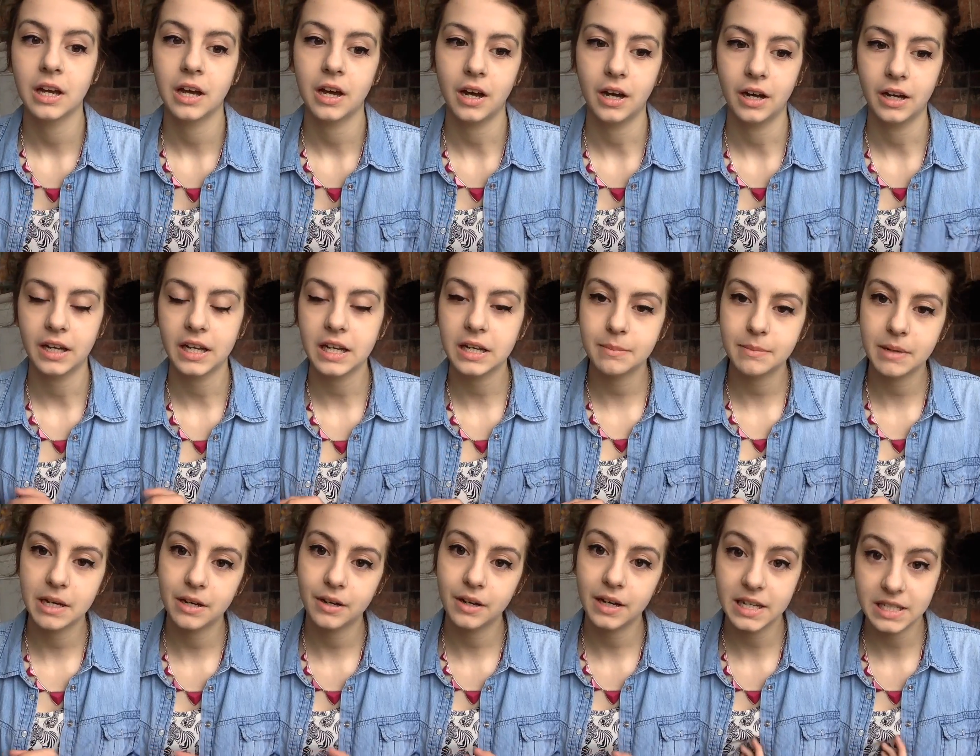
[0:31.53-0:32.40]
are
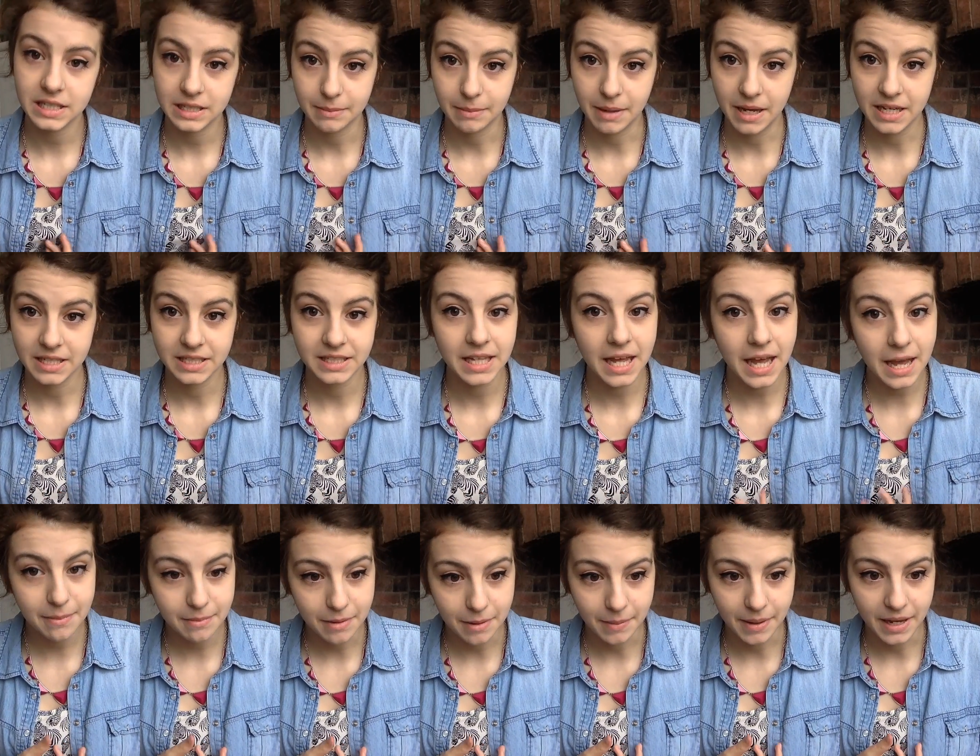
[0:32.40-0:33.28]
email, SMS,
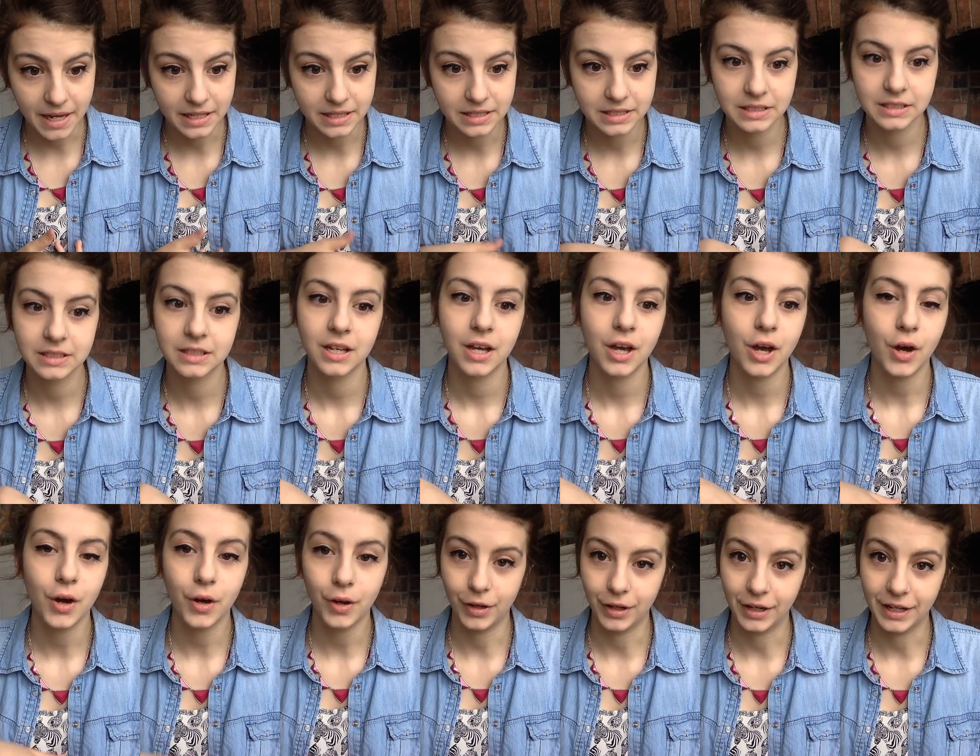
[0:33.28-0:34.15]
MMS,
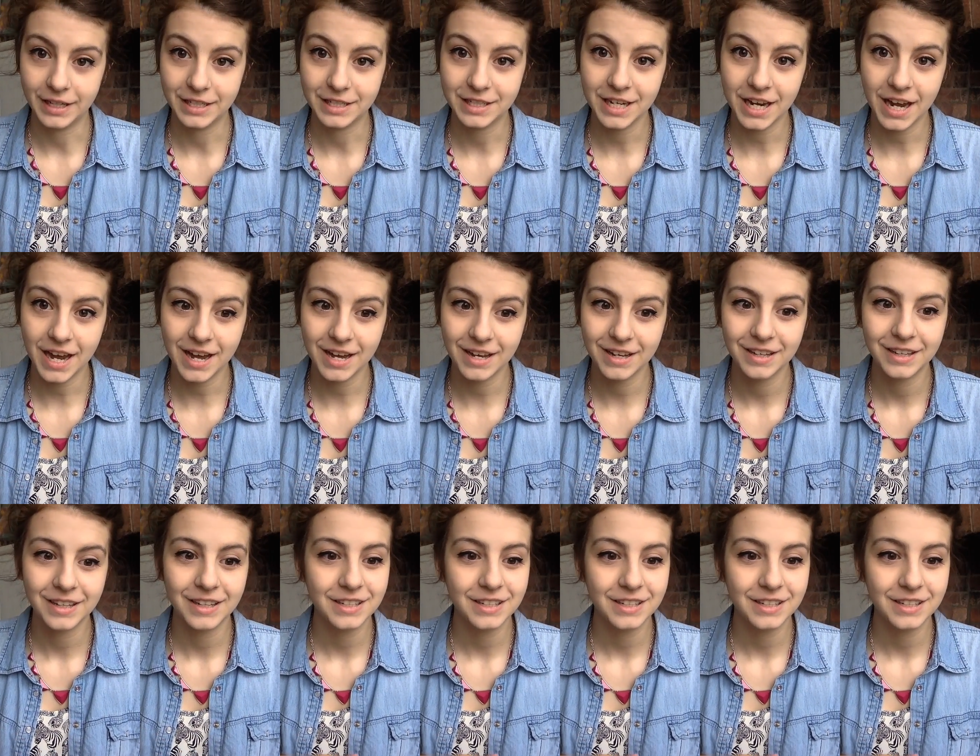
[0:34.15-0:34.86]
online chat,